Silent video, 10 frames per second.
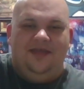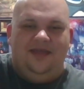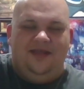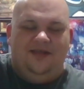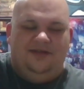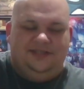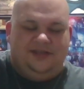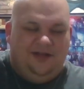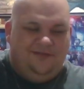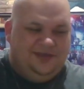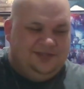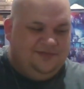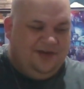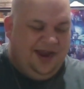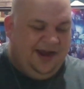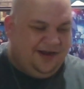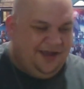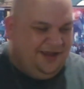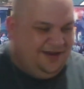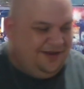in his office for a
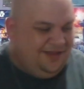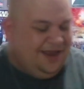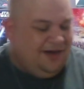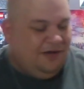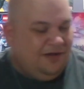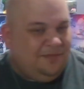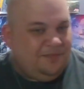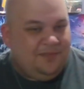haircut later on.